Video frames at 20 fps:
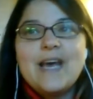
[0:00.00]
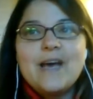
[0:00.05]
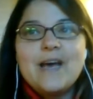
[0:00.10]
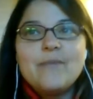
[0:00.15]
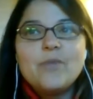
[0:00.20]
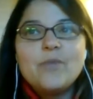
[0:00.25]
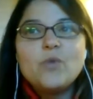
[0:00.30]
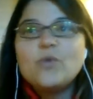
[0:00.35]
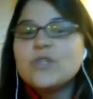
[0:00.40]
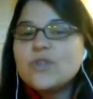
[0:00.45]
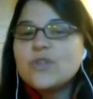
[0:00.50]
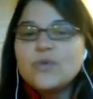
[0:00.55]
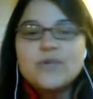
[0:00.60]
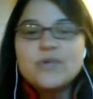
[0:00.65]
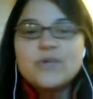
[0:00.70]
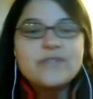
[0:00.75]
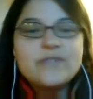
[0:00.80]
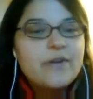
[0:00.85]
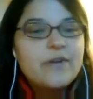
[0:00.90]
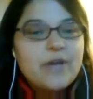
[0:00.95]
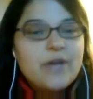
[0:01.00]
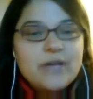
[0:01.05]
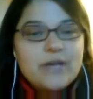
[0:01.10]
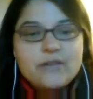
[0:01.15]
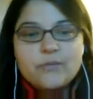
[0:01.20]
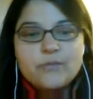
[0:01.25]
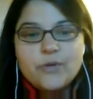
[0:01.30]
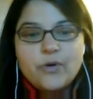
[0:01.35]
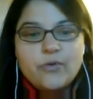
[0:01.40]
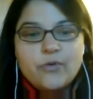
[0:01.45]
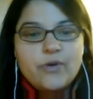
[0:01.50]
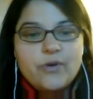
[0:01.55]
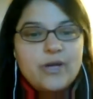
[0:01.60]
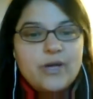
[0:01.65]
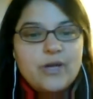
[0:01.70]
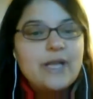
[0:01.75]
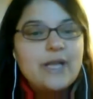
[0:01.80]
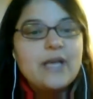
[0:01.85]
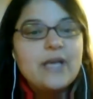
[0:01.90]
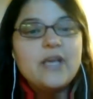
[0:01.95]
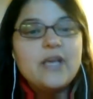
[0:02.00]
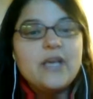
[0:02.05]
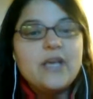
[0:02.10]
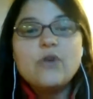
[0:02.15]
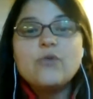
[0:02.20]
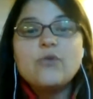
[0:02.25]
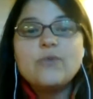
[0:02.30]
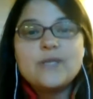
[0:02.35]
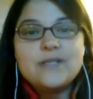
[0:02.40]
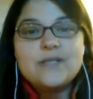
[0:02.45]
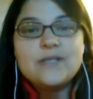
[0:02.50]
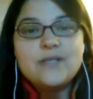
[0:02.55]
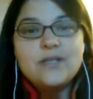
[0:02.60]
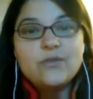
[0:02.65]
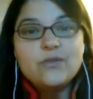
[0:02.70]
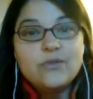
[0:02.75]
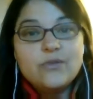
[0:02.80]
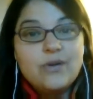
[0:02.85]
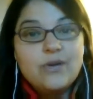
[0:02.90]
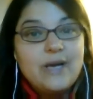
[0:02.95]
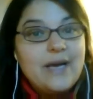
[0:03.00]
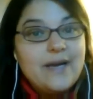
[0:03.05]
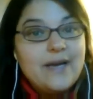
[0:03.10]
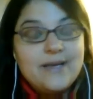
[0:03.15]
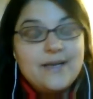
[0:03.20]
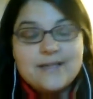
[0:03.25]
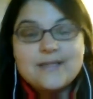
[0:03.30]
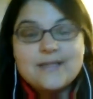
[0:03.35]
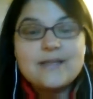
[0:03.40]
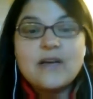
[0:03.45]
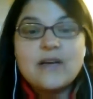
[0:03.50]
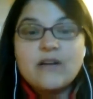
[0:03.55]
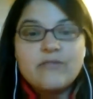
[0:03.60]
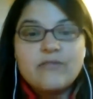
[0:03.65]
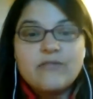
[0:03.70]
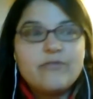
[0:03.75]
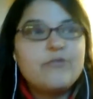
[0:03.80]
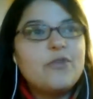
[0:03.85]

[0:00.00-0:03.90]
was always very entrepreneurial, and he always did online stuff.